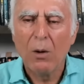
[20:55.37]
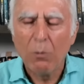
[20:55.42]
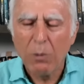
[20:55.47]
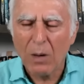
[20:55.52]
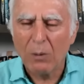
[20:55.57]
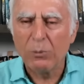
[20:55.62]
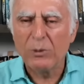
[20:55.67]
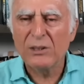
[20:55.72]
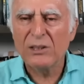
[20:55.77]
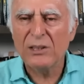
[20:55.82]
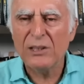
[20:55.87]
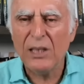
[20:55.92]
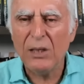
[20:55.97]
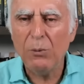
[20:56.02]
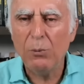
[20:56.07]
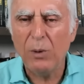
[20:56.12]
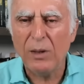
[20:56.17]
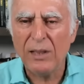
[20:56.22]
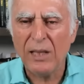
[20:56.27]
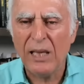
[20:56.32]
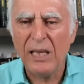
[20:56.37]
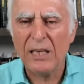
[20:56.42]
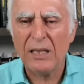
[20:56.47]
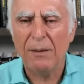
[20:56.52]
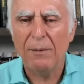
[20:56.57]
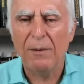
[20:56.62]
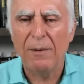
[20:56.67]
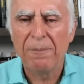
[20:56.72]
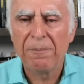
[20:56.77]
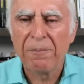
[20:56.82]
Well, we'll see whether he
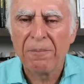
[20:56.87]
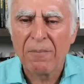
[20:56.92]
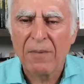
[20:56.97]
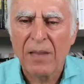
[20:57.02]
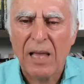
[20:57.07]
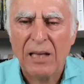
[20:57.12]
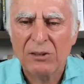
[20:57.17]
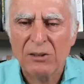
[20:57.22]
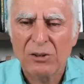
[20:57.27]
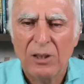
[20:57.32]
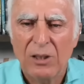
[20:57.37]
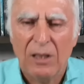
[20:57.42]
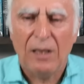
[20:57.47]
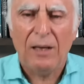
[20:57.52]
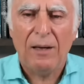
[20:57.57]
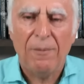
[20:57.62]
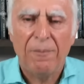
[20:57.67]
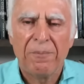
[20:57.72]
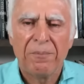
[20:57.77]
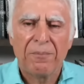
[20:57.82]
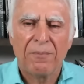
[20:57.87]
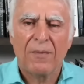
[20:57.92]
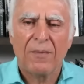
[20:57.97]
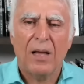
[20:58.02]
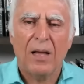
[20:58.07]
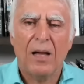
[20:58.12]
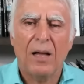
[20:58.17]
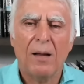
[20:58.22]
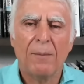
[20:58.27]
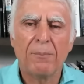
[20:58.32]
can actually
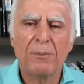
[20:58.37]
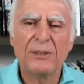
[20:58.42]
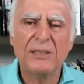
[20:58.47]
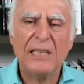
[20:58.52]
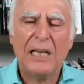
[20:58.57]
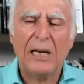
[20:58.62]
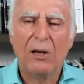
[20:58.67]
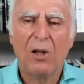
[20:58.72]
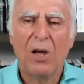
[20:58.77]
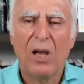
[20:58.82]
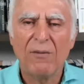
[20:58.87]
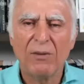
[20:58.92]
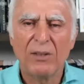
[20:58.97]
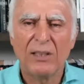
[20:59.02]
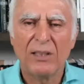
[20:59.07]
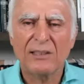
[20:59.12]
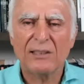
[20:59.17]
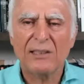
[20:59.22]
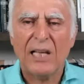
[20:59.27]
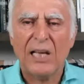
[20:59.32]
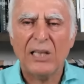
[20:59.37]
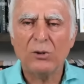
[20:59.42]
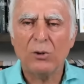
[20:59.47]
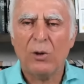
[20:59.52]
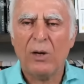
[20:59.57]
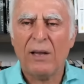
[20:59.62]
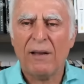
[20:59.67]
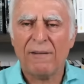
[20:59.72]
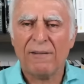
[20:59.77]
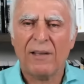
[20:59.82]
uh, present live on the stage
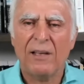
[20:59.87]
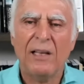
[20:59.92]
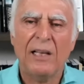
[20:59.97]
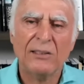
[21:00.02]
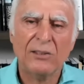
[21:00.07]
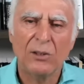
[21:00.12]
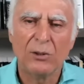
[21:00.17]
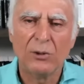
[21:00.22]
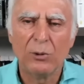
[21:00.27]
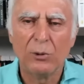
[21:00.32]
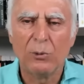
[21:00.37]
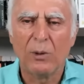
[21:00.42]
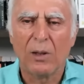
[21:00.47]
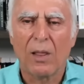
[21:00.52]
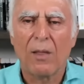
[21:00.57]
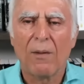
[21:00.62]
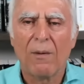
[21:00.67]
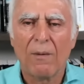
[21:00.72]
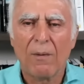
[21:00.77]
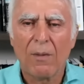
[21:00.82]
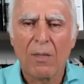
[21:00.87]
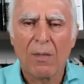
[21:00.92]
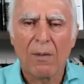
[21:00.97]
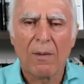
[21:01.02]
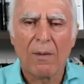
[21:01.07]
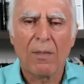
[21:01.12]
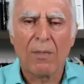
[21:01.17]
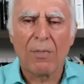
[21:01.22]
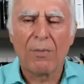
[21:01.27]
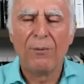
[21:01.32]
or he, has to do it
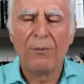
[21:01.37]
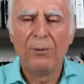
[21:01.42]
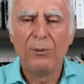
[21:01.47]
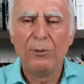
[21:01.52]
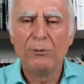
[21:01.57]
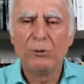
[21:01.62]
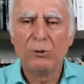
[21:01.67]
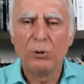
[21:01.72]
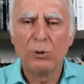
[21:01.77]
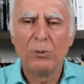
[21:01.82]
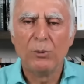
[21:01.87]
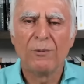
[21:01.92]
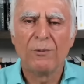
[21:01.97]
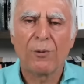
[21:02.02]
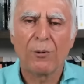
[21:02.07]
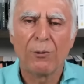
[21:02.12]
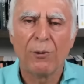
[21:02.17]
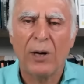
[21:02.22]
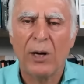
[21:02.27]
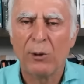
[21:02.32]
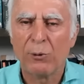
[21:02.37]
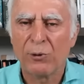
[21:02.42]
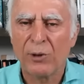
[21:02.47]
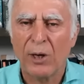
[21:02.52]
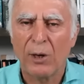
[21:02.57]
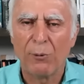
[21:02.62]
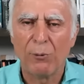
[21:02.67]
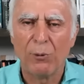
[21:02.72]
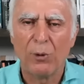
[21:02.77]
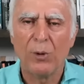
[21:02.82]
through Zoom through a
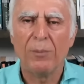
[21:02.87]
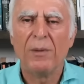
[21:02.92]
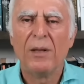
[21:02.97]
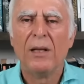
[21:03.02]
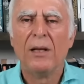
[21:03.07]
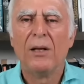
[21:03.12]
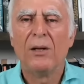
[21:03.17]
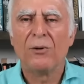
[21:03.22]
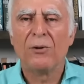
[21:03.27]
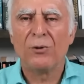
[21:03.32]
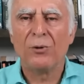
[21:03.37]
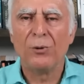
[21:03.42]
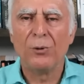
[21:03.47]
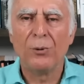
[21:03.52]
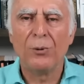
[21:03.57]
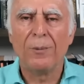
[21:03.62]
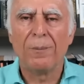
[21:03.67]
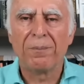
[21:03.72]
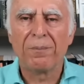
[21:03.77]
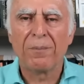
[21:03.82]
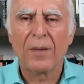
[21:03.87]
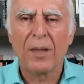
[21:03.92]
hotel room to